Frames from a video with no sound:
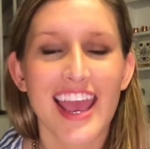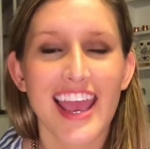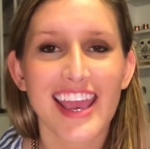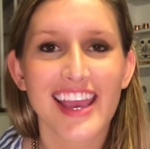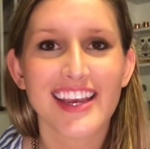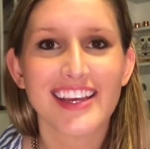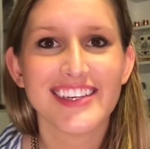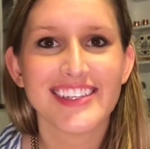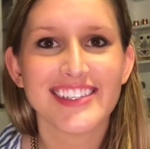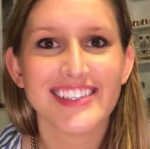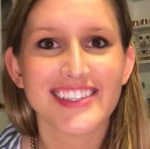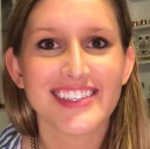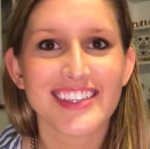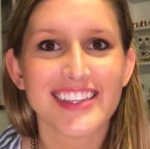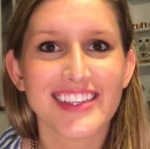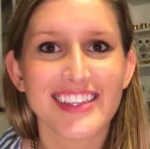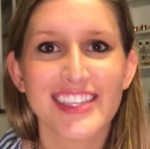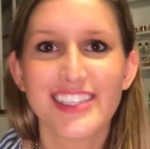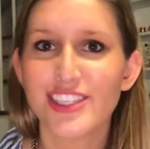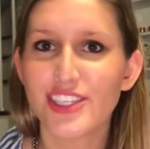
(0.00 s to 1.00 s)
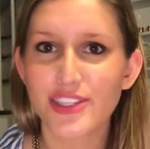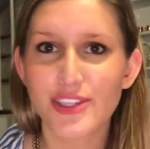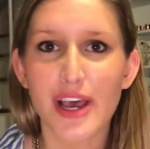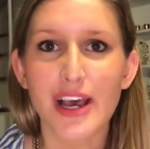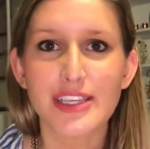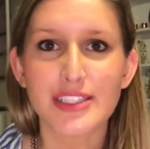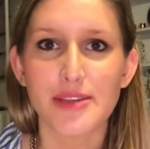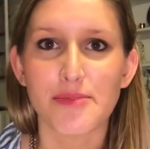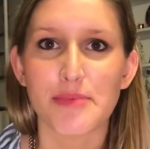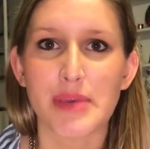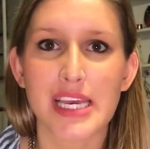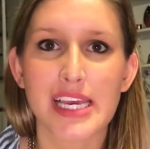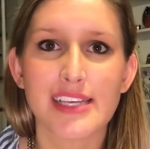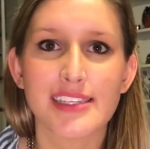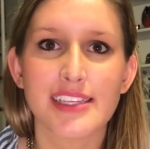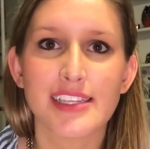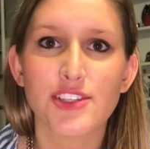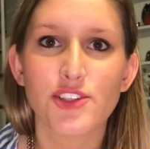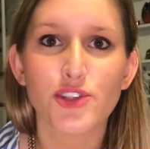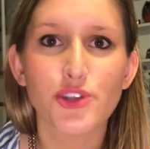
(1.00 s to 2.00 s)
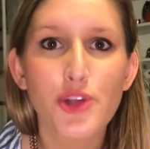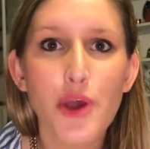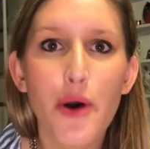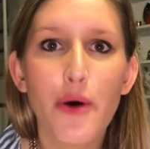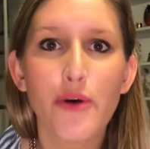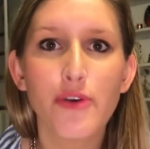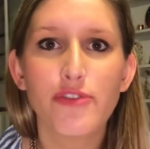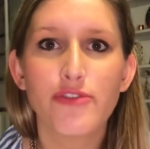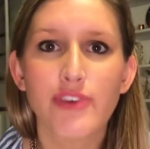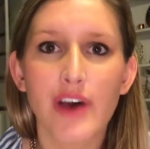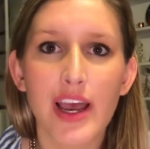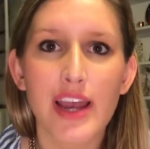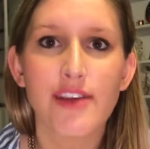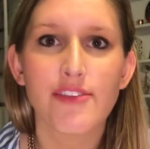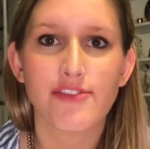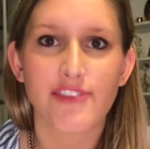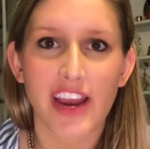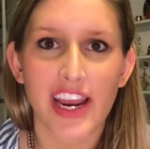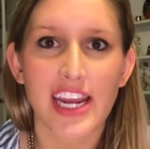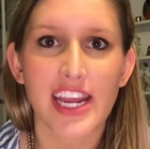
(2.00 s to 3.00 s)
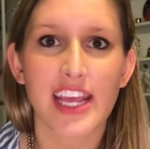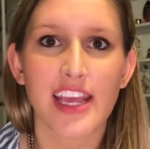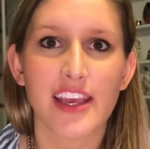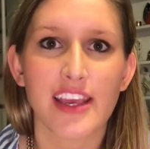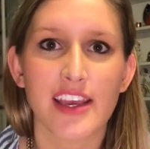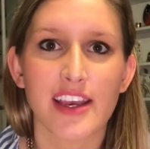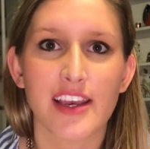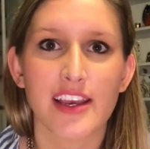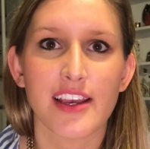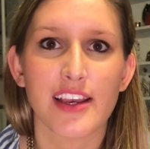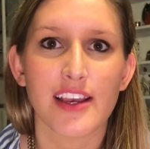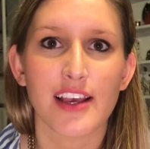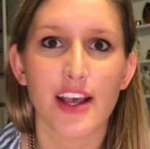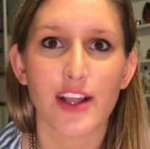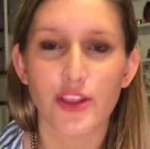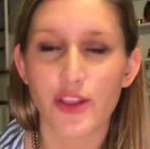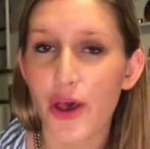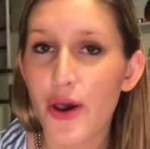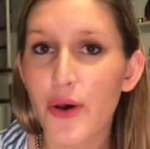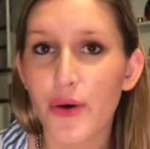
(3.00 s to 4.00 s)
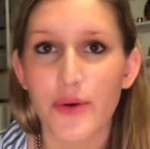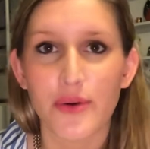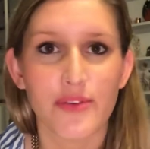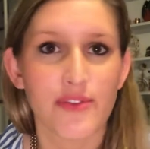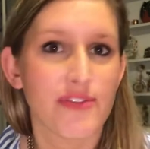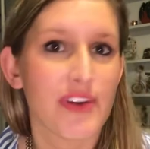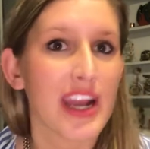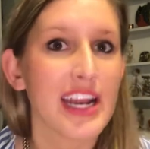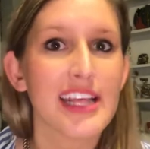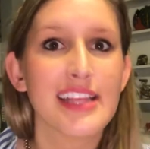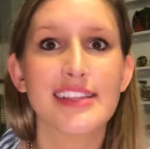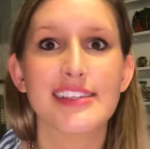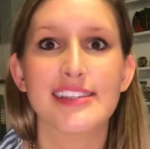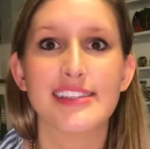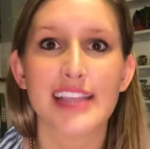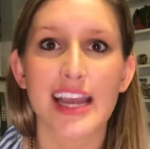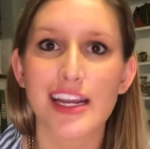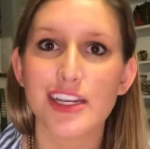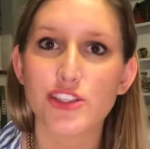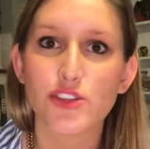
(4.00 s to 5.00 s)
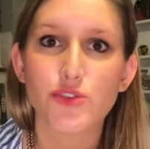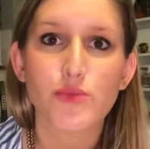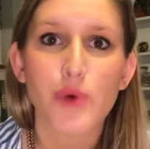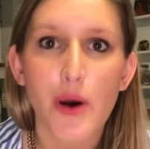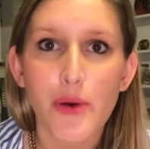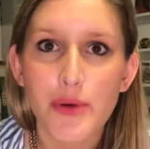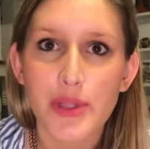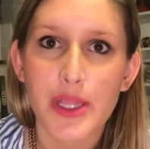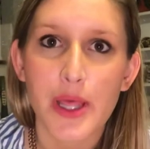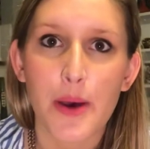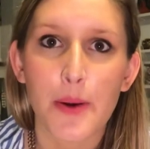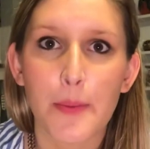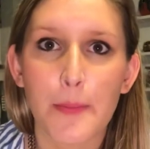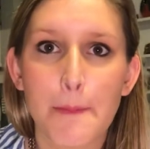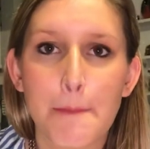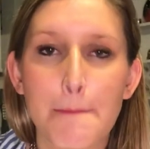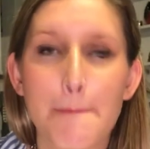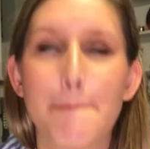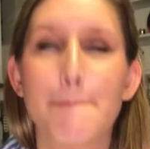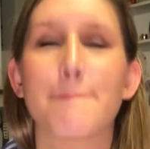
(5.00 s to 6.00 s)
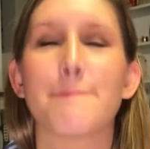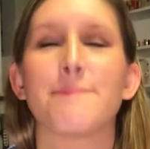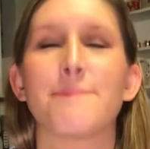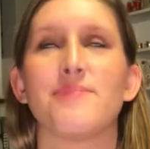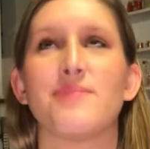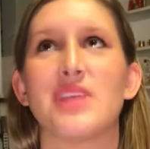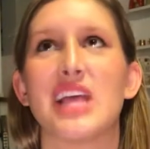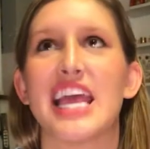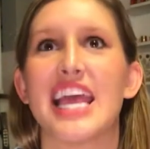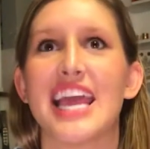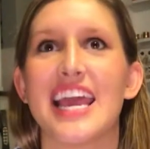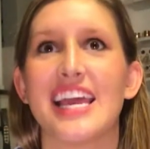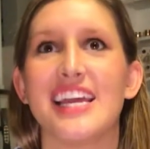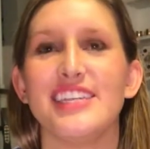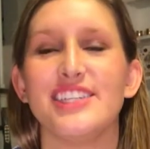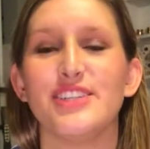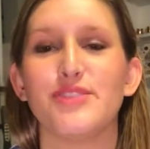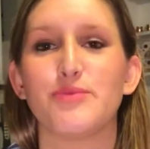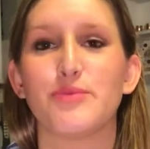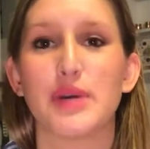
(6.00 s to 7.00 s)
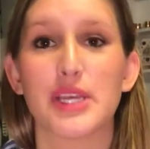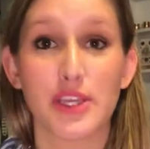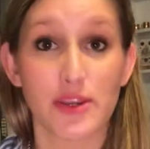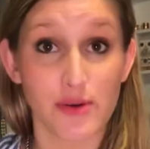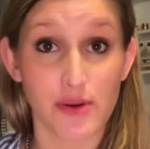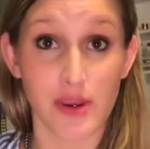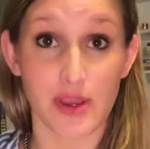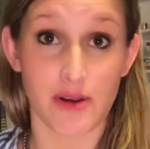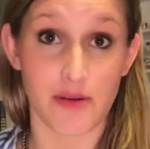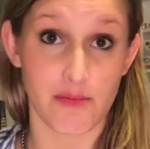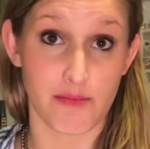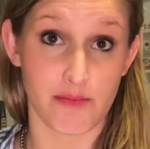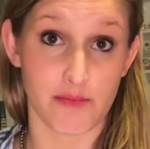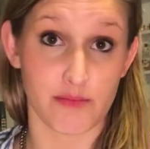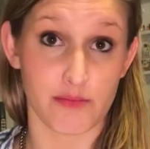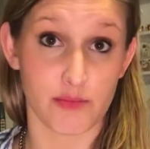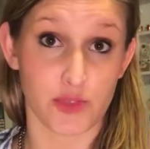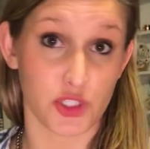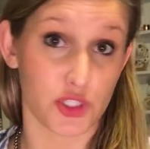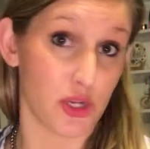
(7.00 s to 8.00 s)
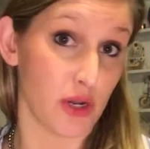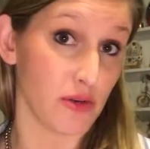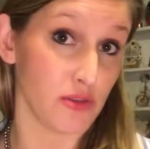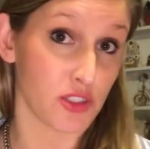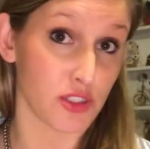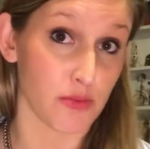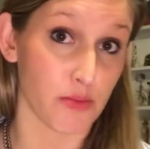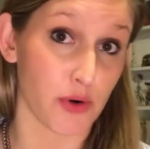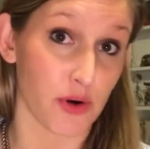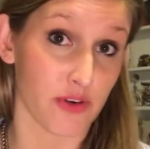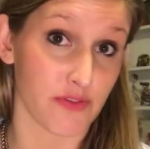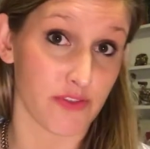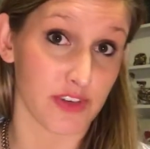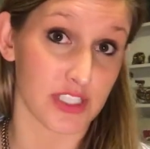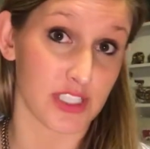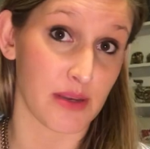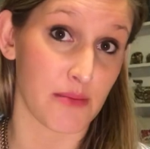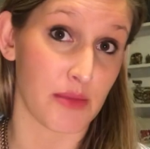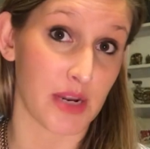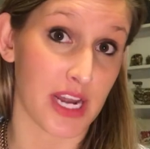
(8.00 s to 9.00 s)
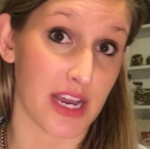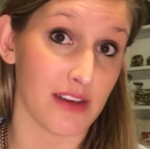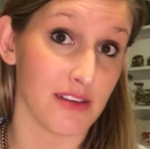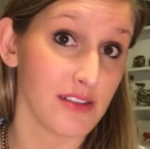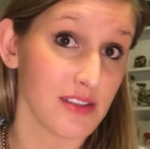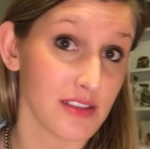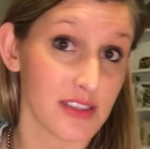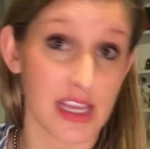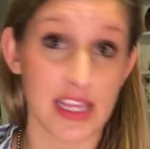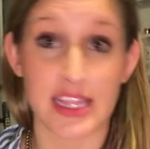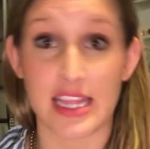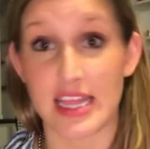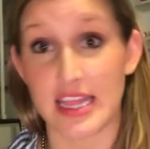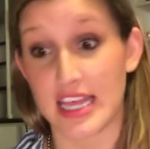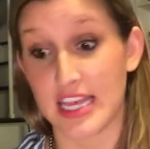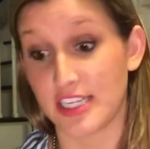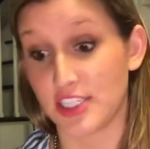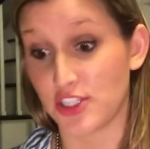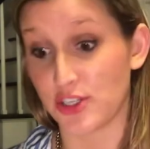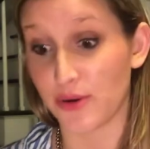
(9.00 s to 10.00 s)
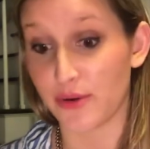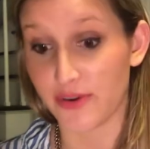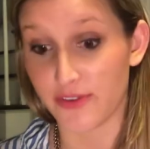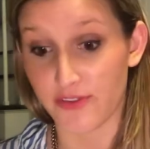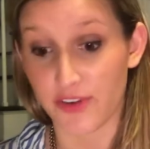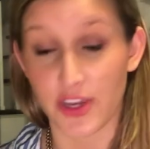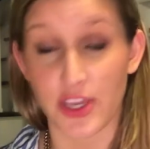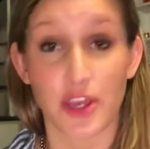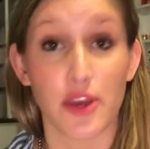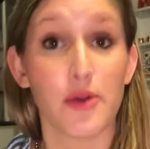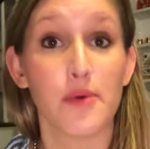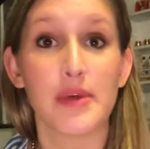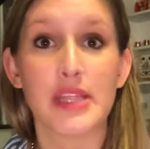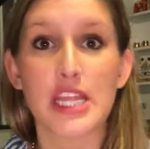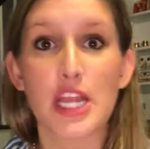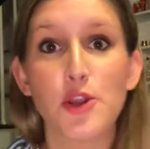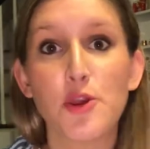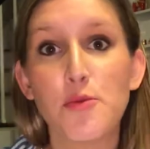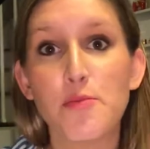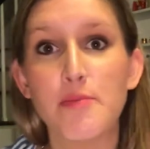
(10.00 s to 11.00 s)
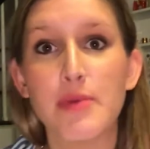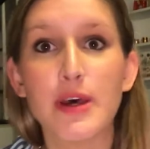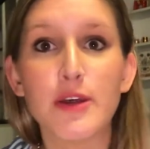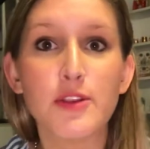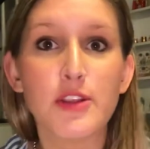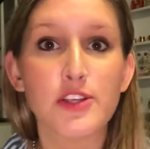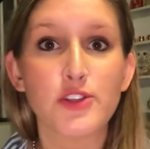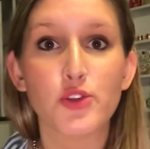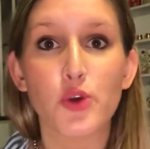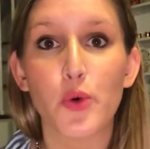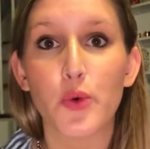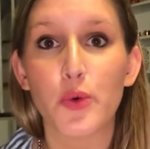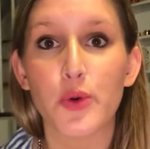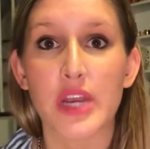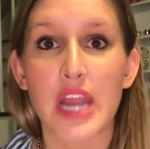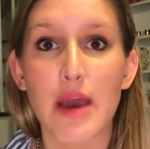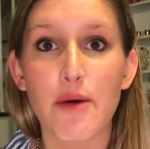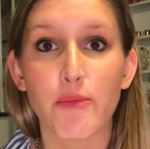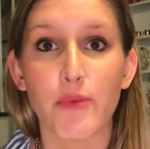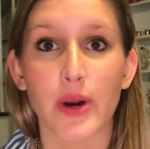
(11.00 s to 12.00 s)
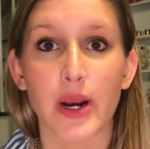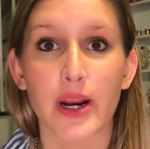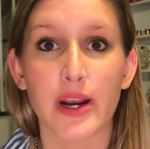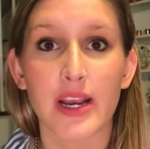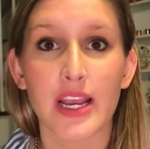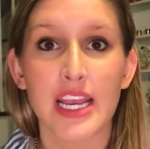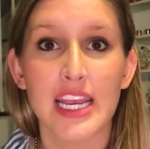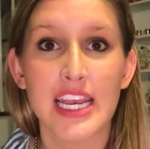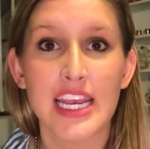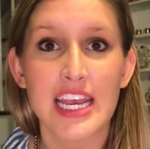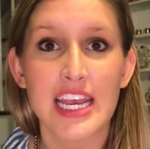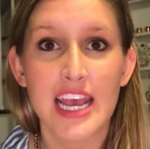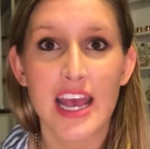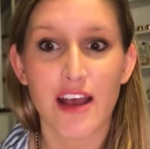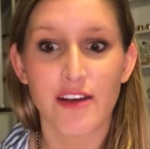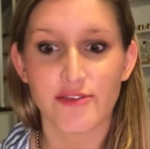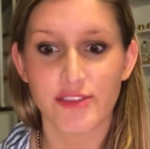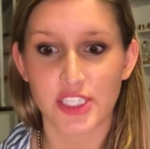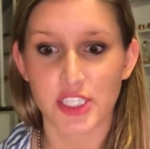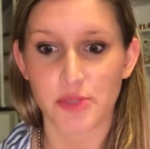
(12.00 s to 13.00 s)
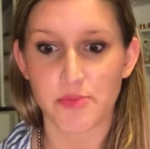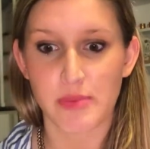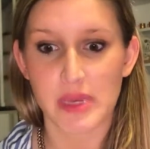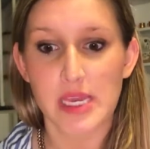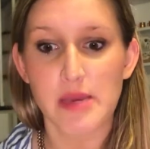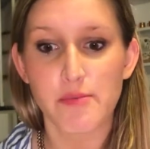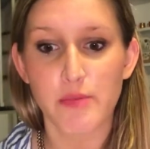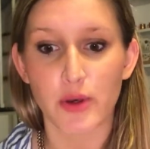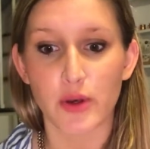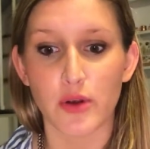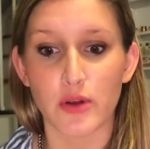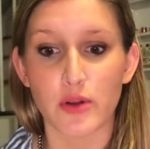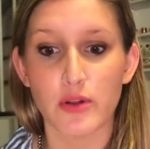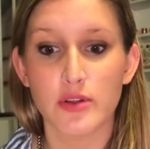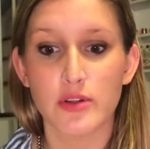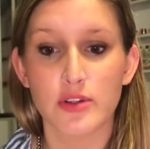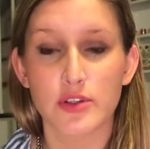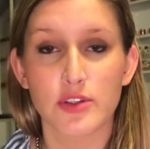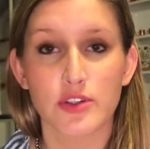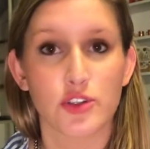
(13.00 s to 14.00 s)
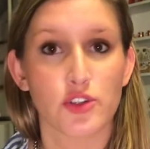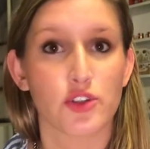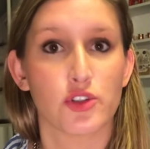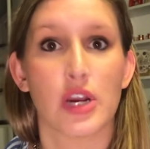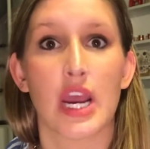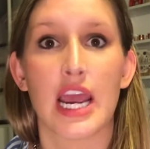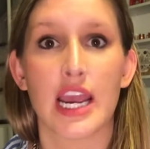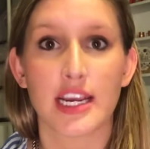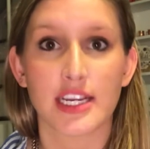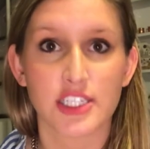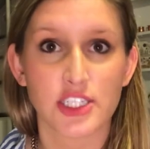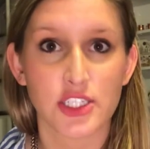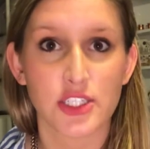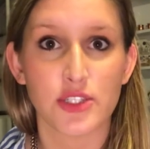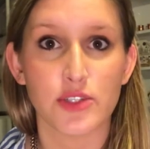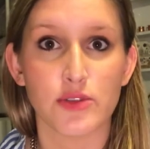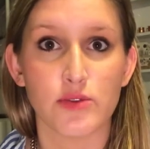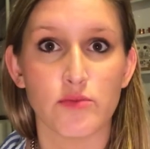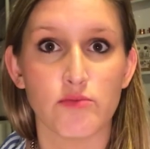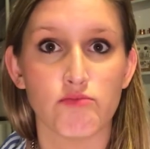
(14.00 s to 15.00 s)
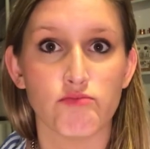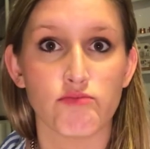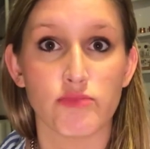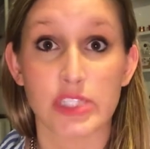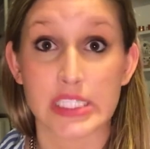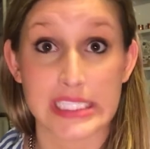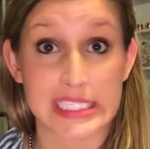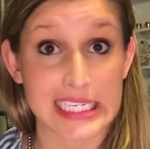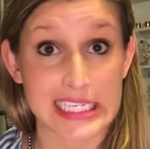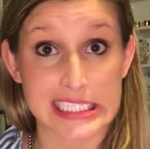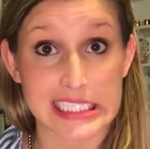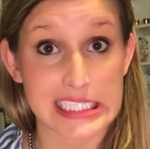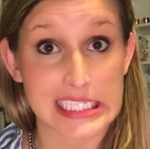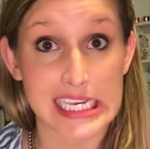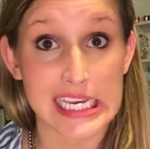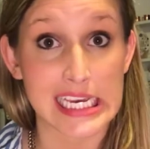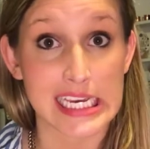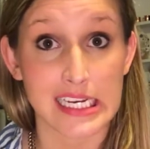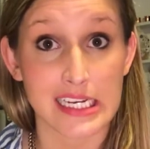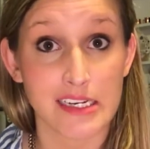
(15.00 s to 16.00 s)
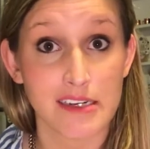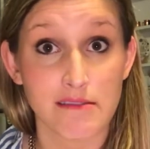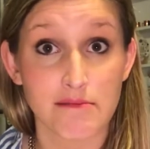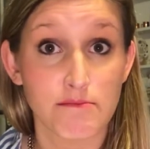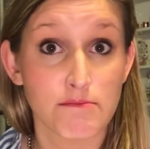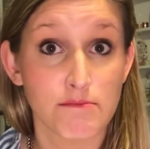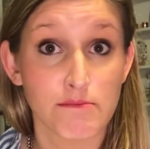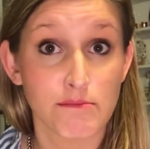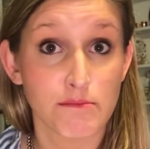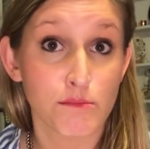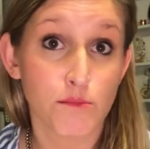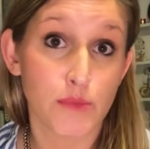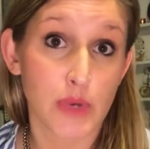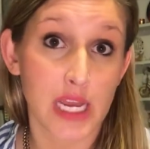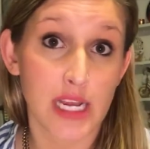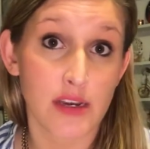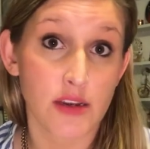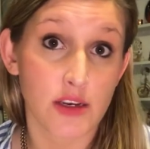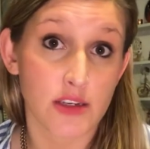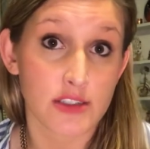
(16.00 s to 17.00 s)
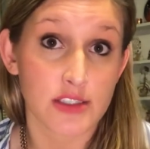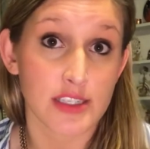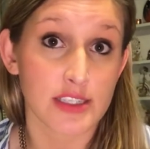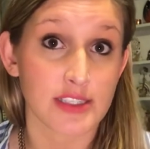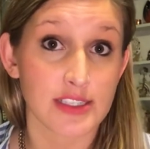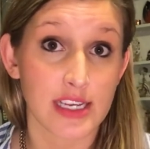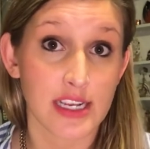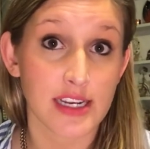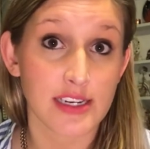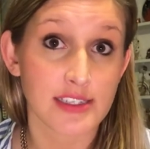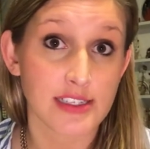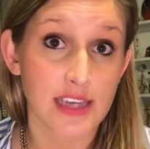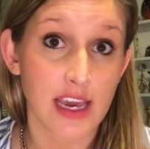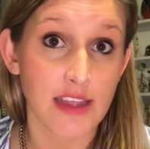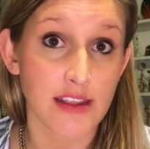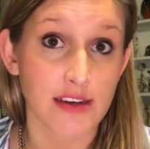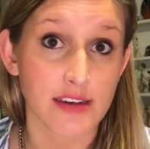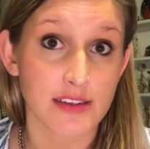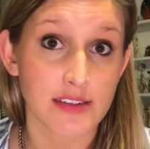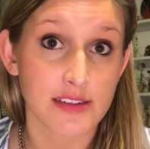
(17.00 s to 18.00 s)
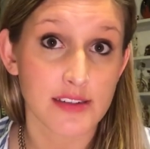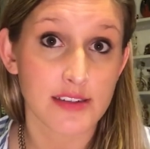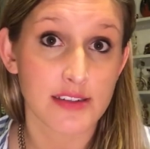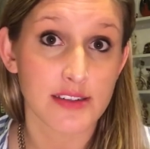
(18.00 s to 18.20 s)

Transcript: And this is awesome because it's no fun fighting alone, fighting the status quo alone. And when you can show support for someone else and then they show it for you, and then you build this whole network of just people trying to succeed, but you're succeeding together.